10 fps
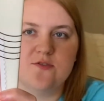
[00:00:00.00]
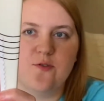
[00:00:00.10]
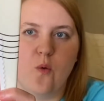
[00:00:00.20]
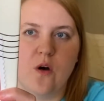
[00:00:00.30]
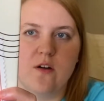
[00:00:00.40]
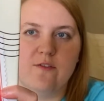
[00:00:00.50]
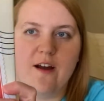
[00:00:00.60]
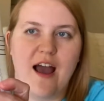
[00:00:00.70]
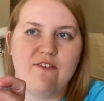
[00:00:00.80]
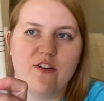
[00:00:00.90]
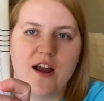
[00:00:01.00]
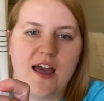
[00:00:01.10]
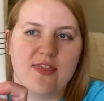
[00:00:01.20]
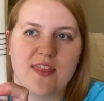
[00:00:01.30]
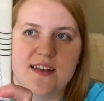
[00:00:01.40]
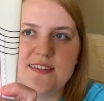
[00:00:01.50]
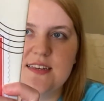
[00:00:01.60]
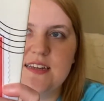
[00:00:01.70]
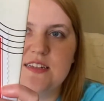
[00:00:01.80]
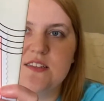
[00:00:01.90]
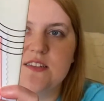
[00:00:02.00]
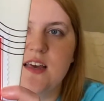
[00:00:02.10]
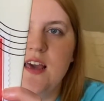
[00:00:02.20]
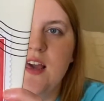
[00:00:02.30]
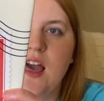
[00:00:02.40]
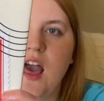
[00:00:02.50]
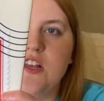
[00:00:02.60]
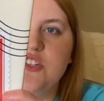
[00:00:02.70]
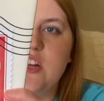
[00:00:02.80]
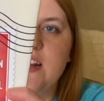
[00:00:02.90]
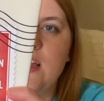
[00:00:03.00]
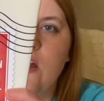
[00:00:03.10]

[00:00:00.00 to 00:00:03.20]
for forever. And this is Jenny